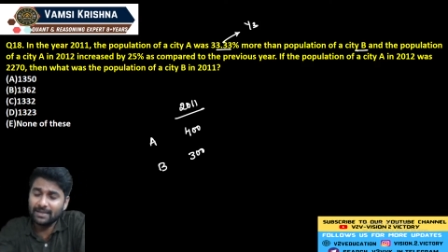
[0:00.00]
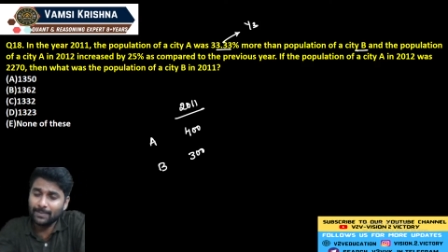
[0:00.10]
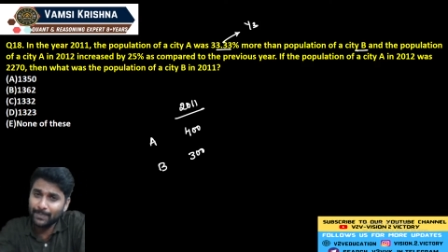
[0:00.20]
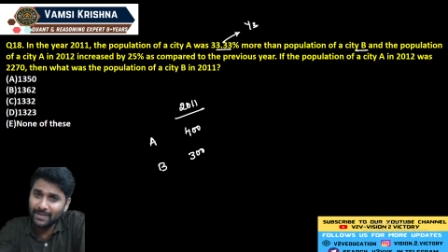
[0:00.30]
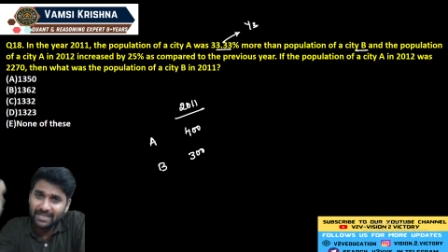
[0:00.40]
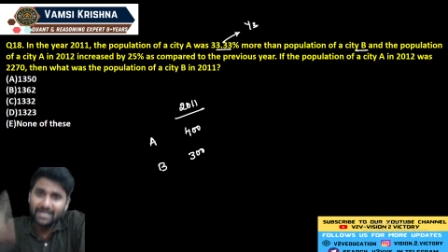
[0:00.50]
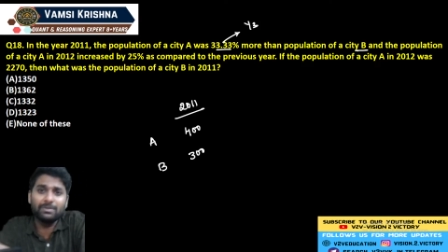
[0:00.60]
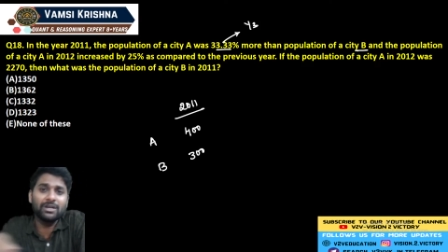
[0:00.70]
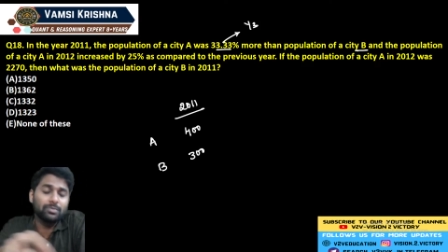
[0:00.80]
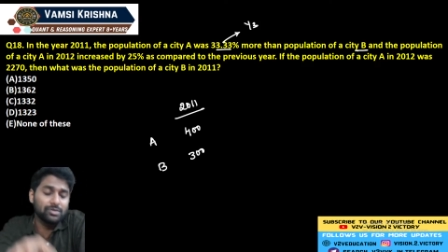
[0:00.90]
completely a
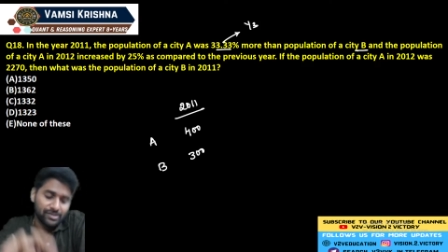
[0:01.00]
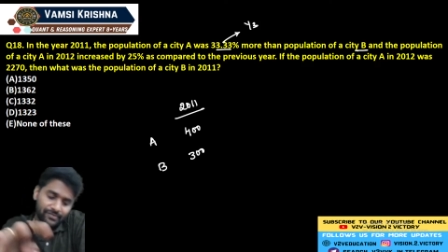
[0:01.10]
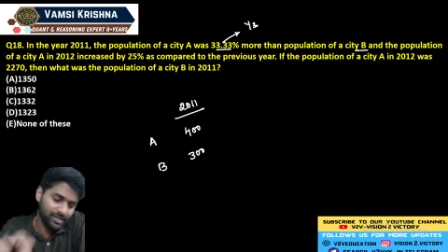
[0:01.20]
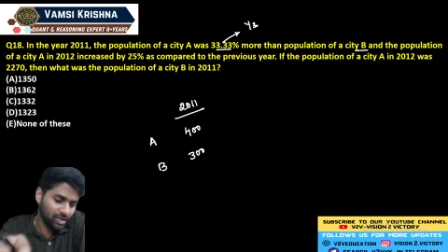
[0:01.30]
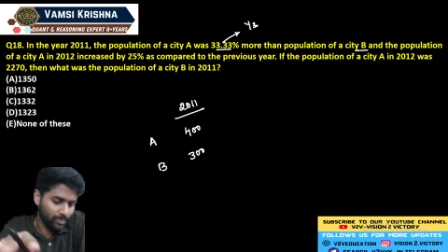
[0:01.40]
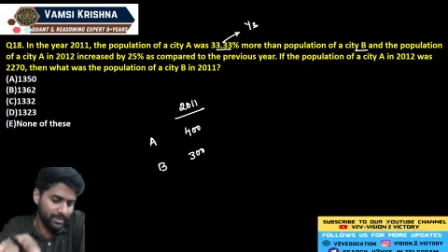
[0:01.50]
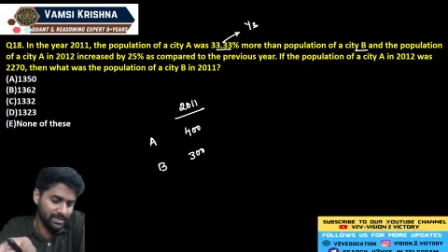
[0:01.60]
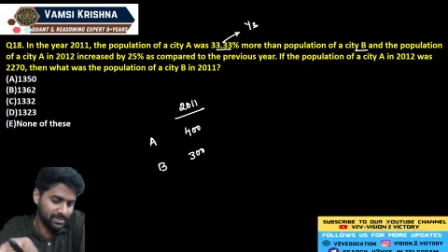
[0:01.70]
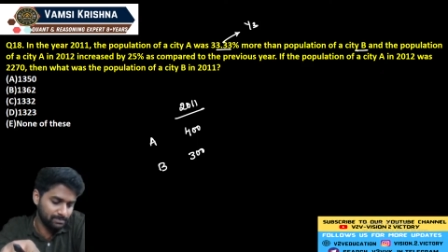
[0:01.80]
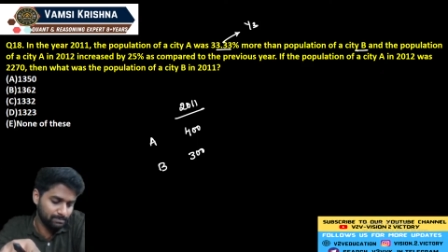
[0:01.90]
multiples of
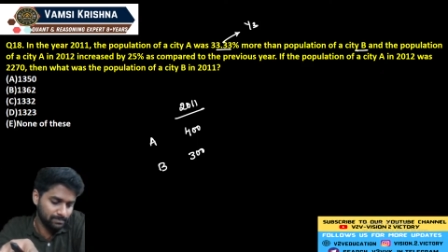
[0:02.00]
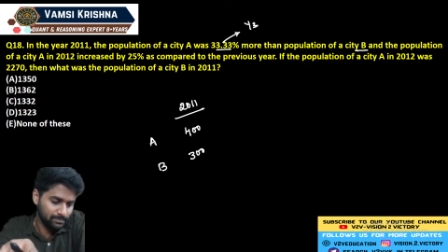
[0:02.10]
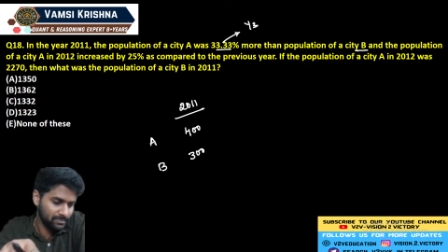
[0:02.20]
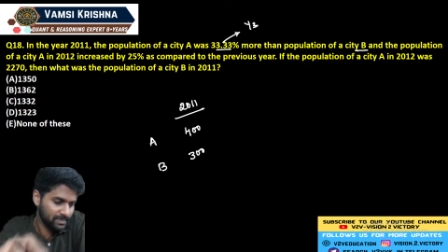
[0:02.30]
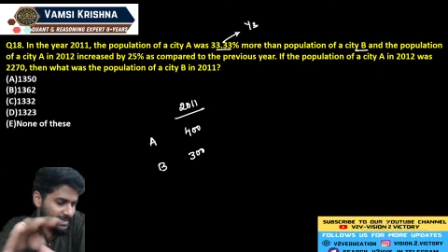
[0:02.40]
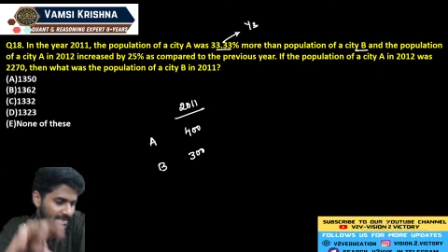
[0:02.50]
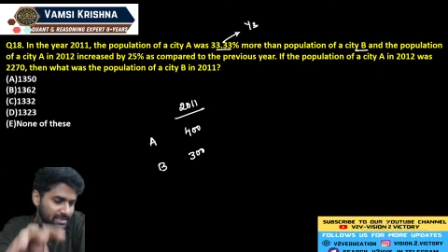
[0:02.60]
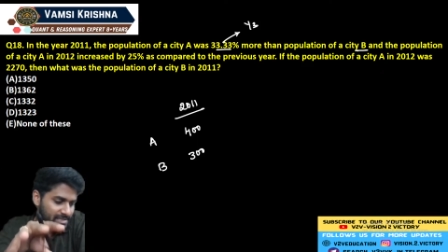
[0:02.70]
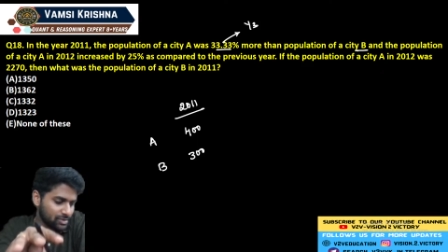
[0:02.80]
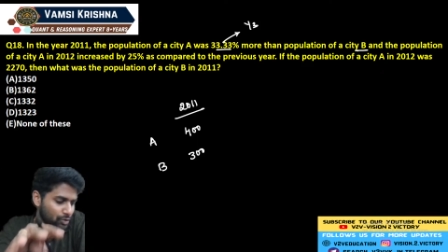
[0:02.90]
denominator. Take
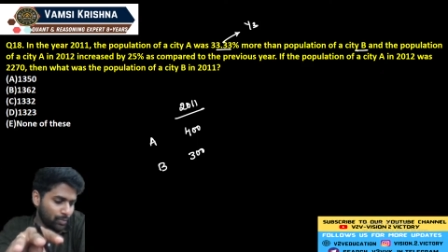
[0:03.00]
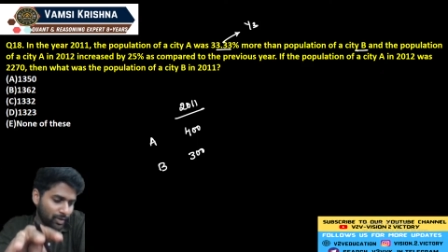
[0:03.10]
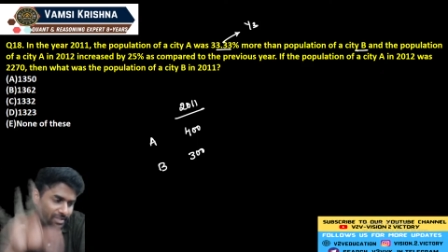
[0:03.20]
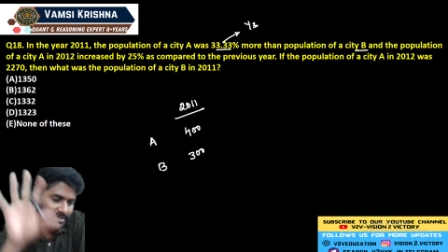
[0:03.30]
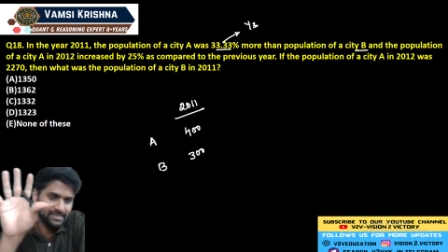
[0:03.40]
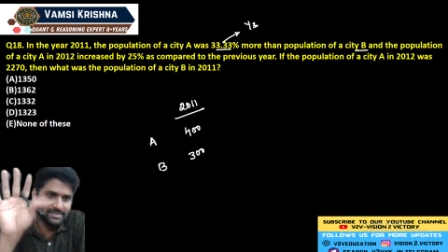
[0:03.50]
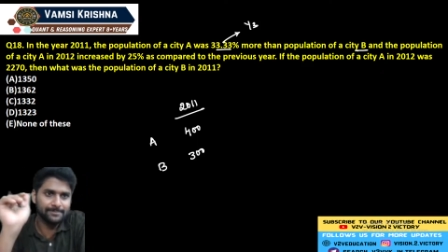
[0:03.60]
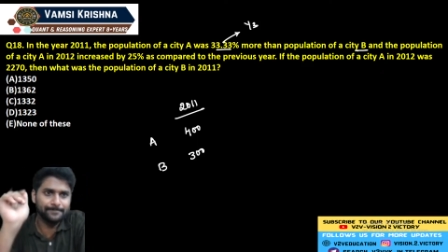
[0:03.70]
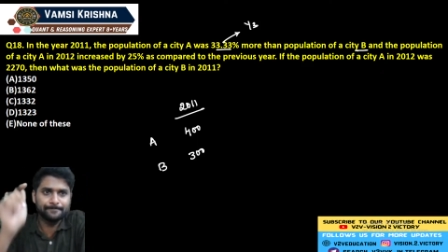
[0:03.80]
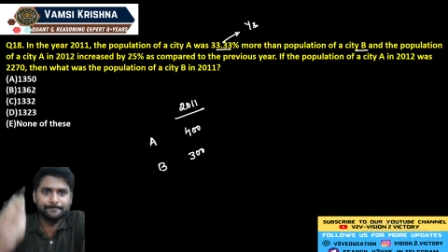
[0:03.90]
this clue point, guys.